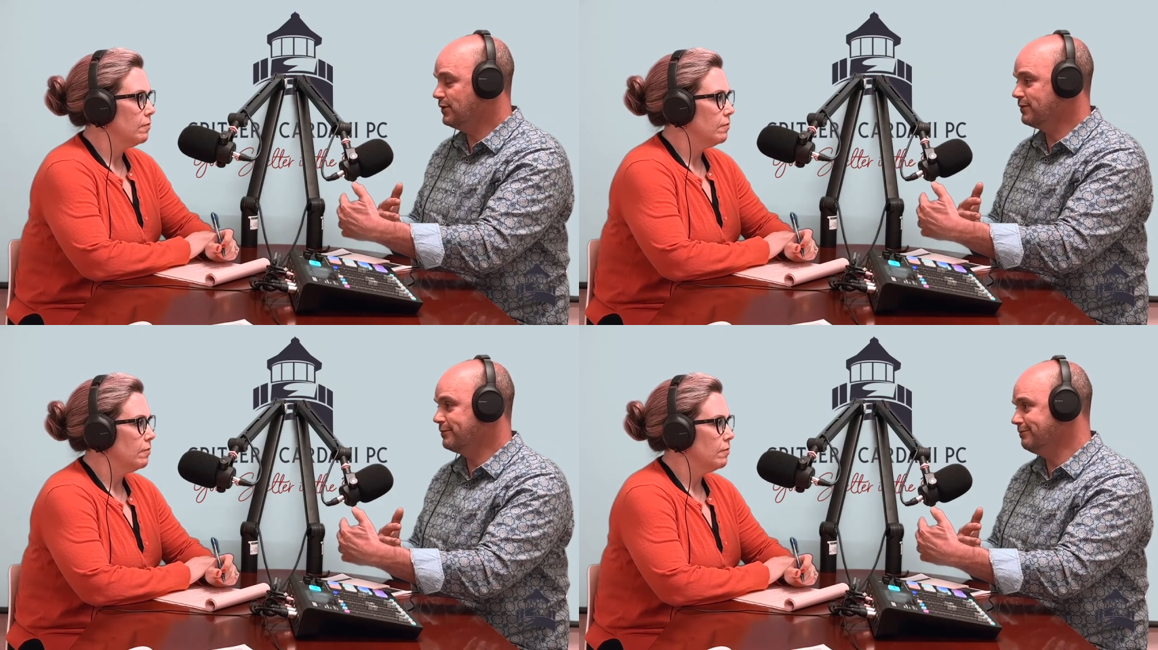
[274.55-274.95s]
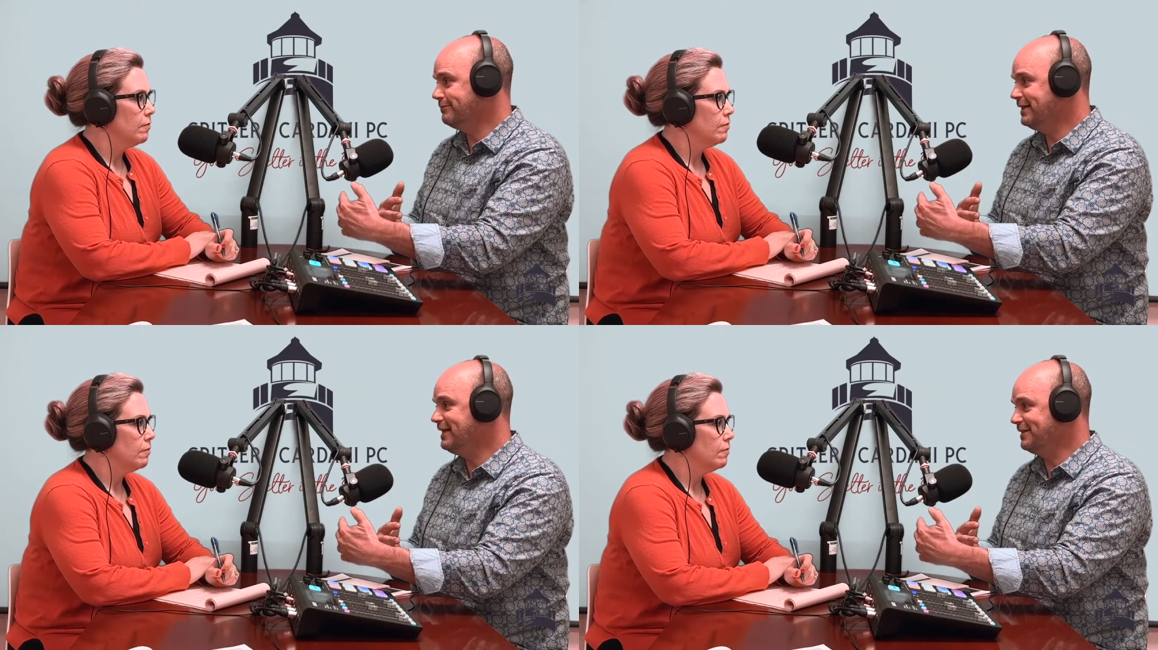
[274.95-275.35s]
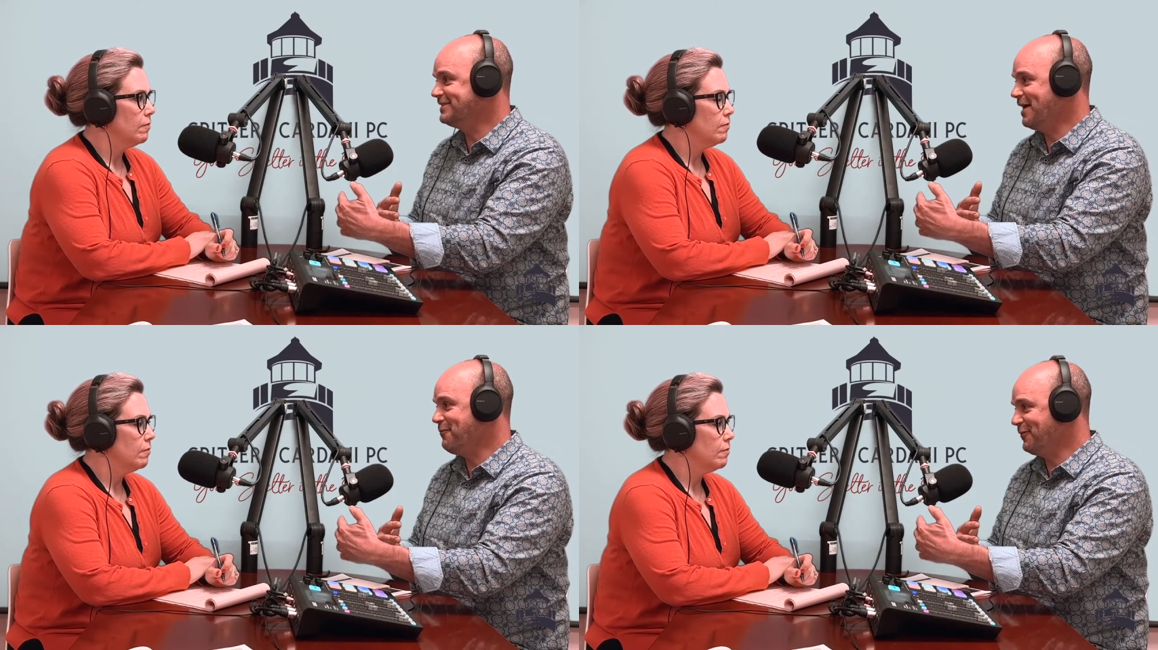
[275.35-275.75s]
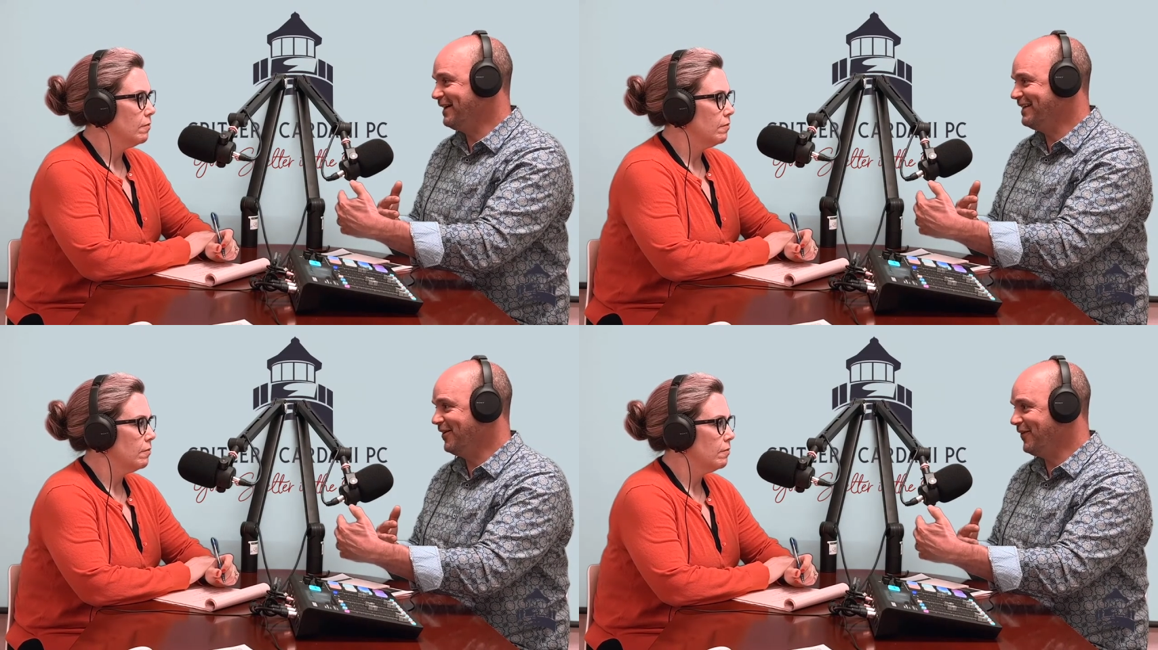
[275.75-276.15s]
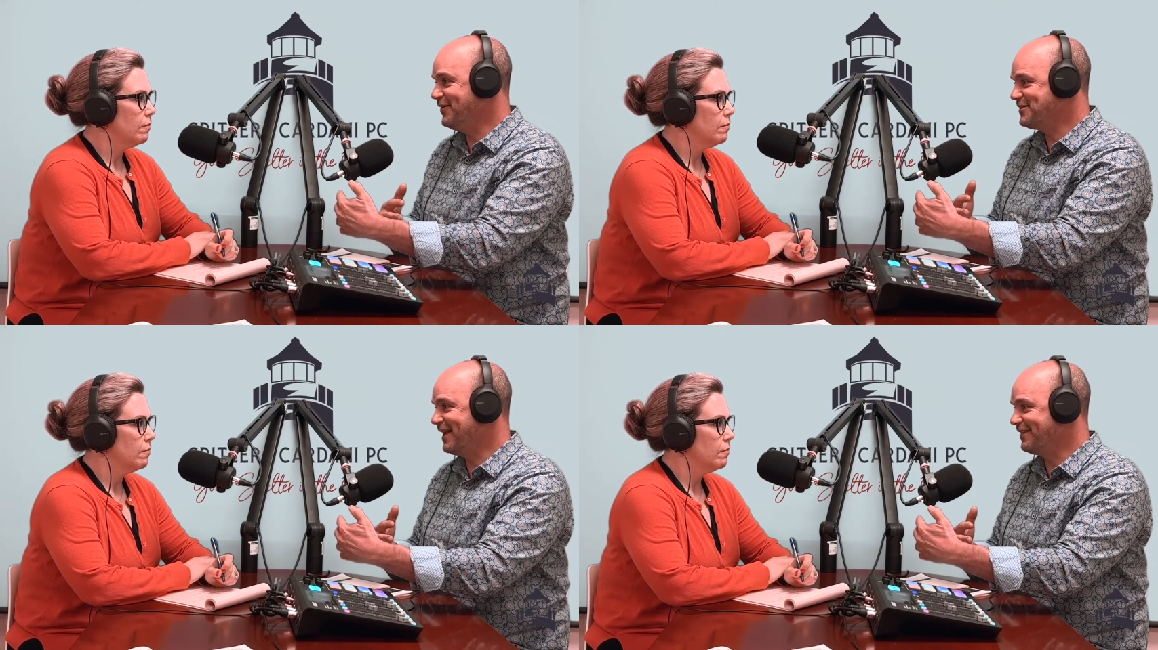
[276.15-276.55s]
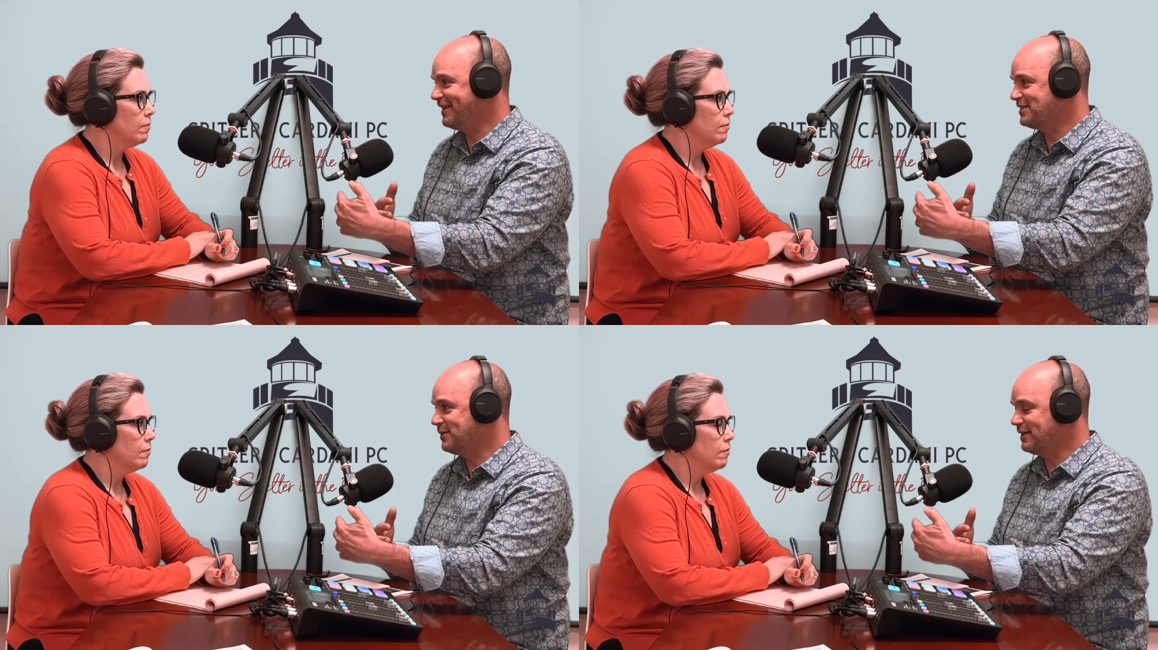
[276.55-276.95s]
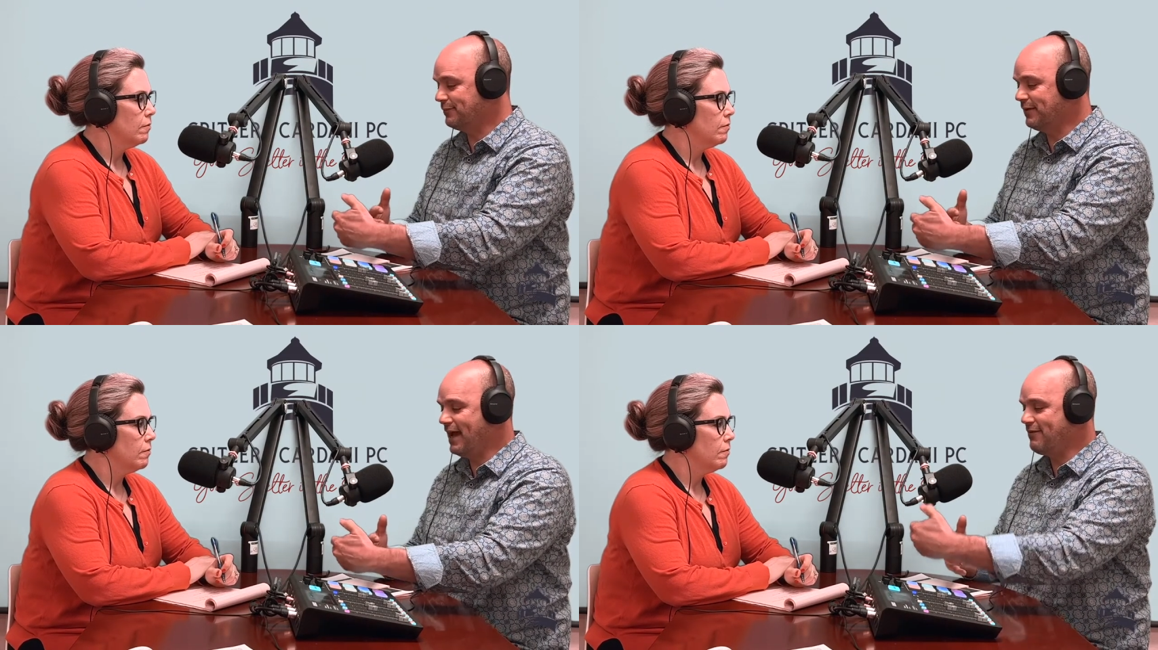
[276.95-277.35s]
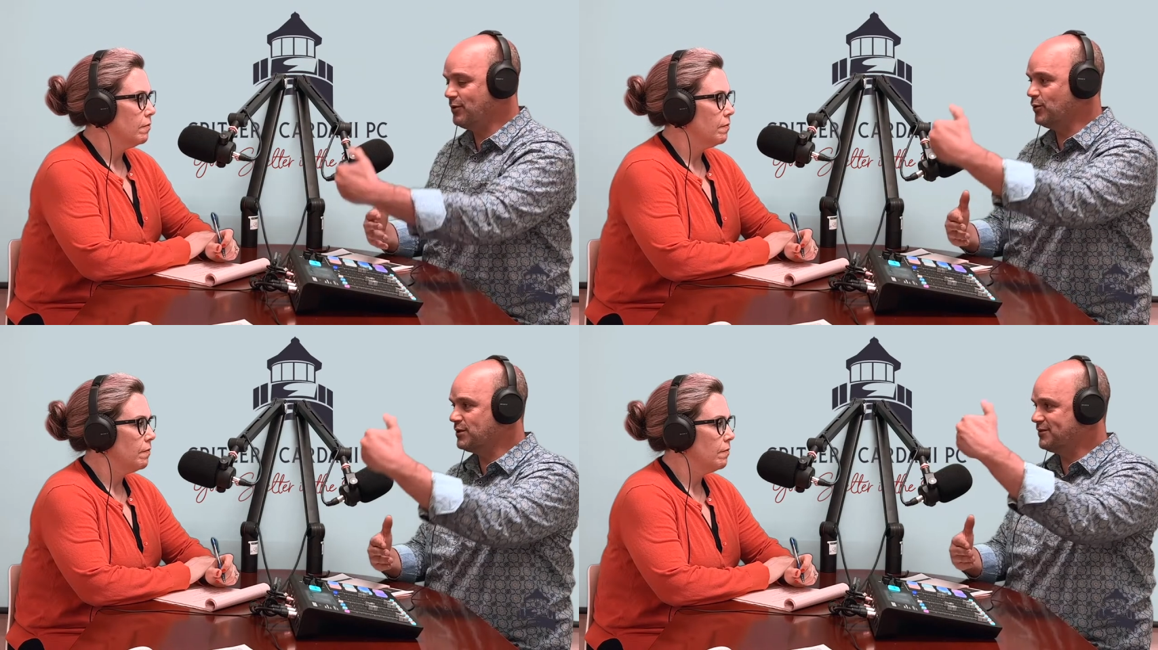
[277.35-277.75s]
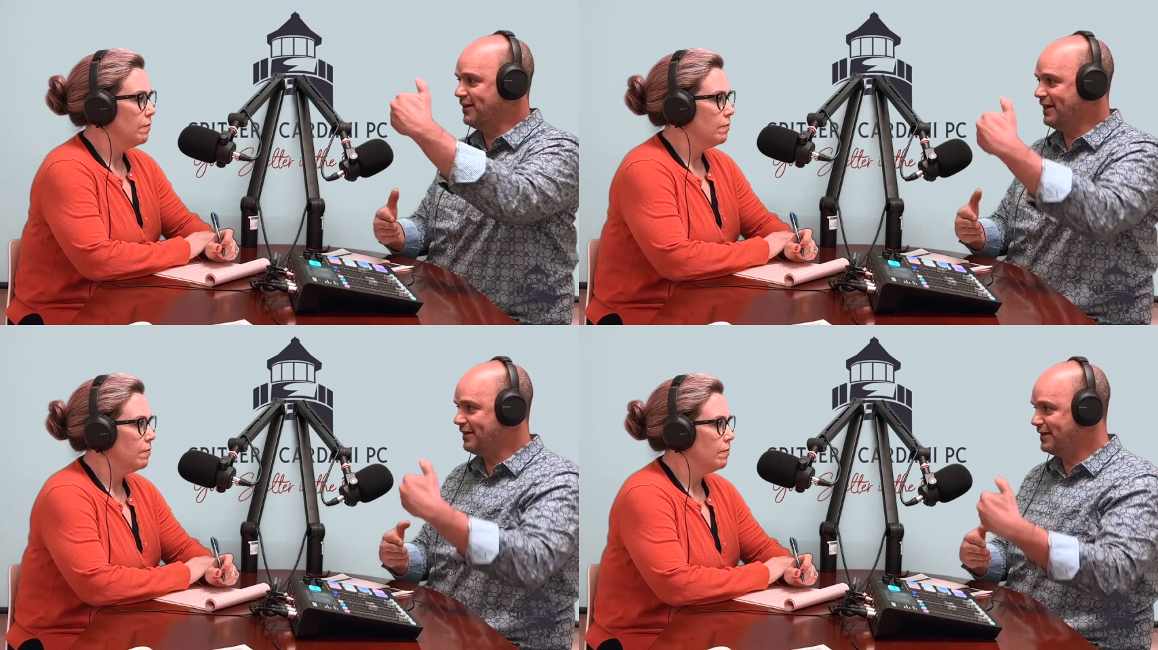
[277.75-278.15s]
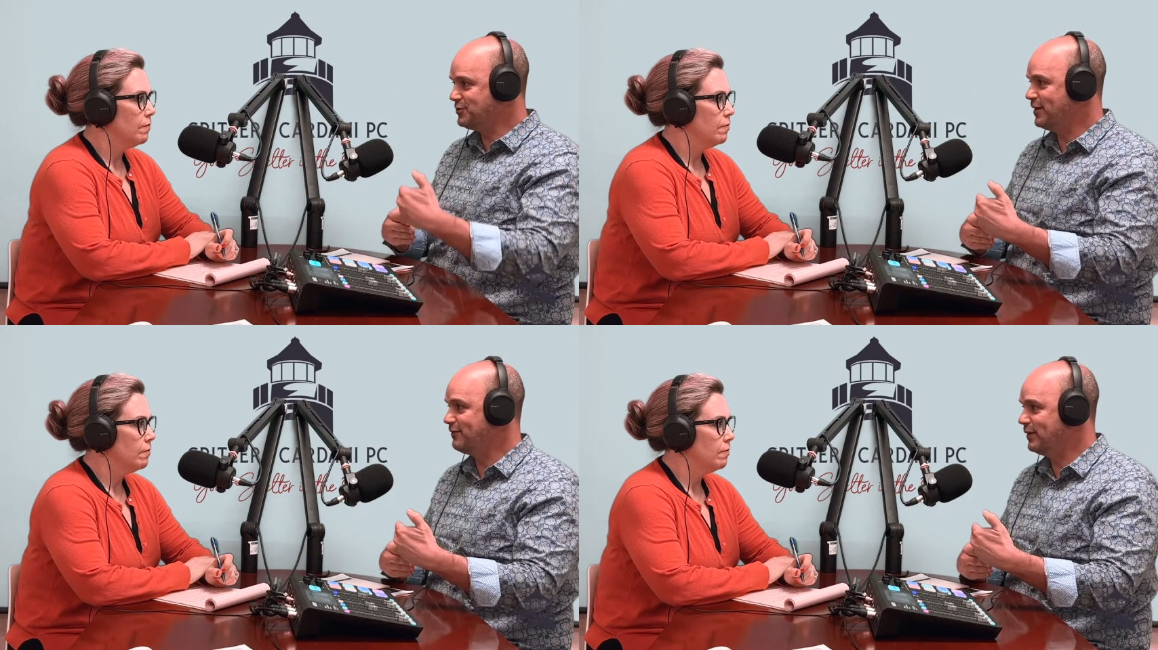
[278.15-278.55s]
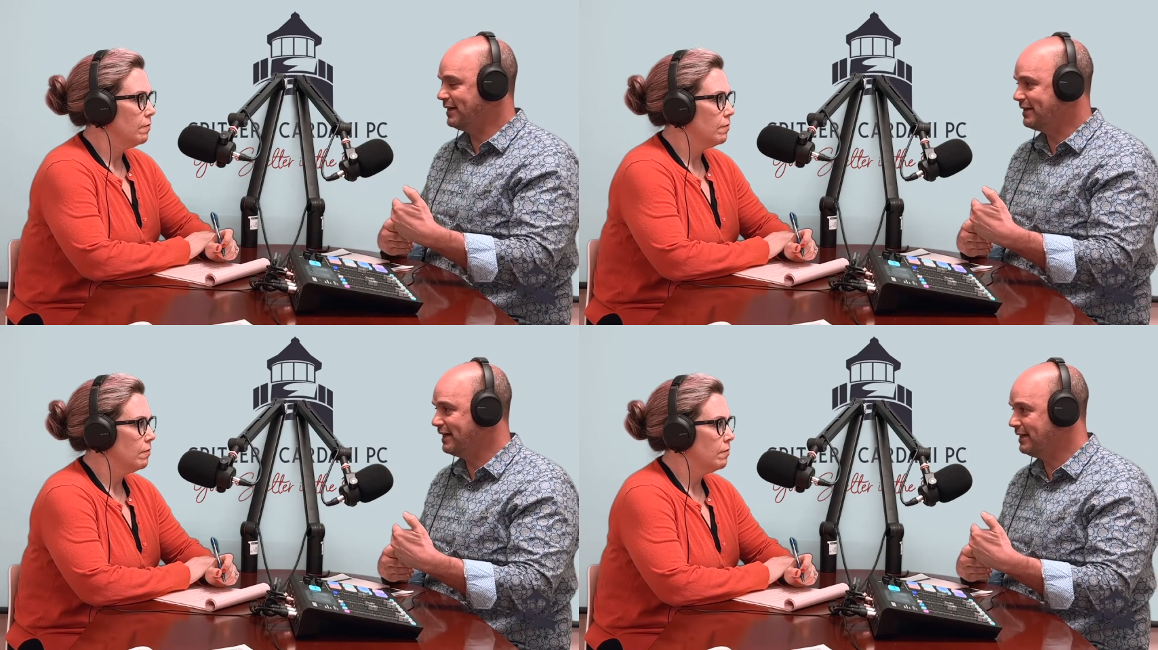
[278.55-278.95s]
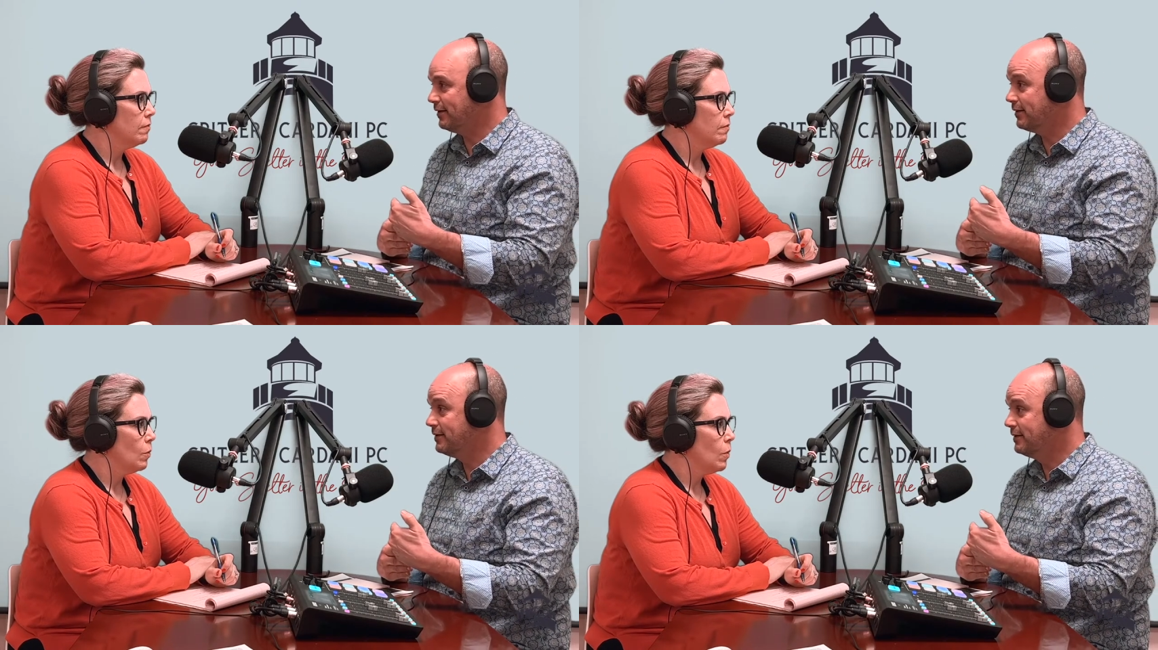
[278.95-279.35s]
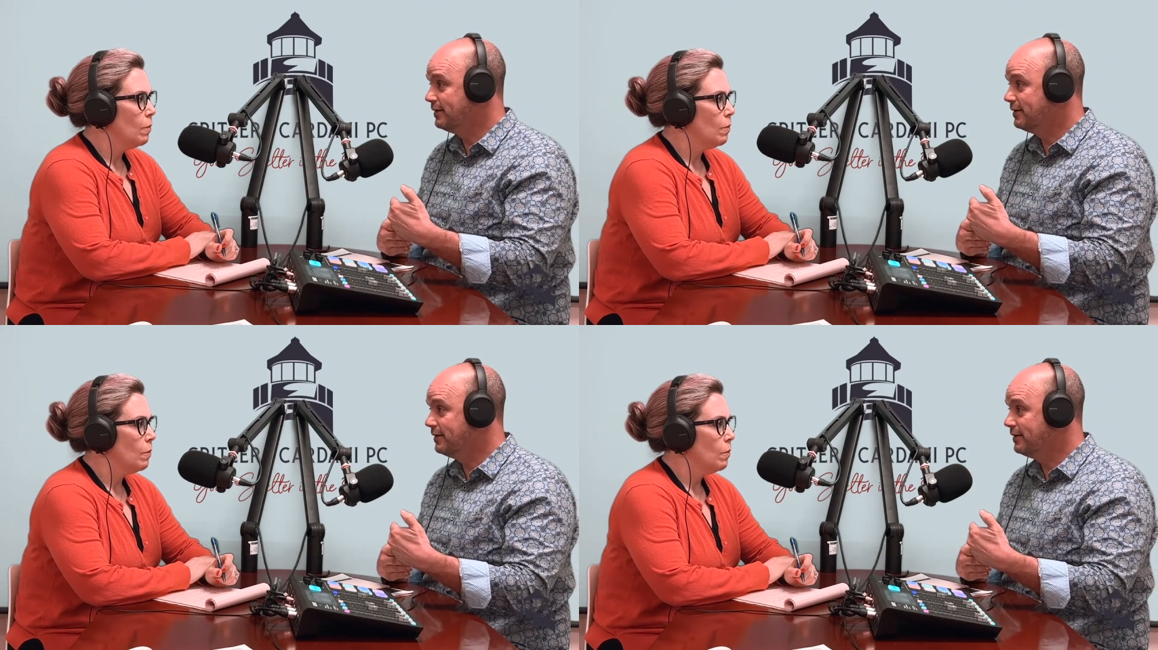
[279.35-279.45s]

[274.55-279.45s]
Speaker 1: you're legally separated, all those kind of things, but to have the divorce finalized, you have to wait that year.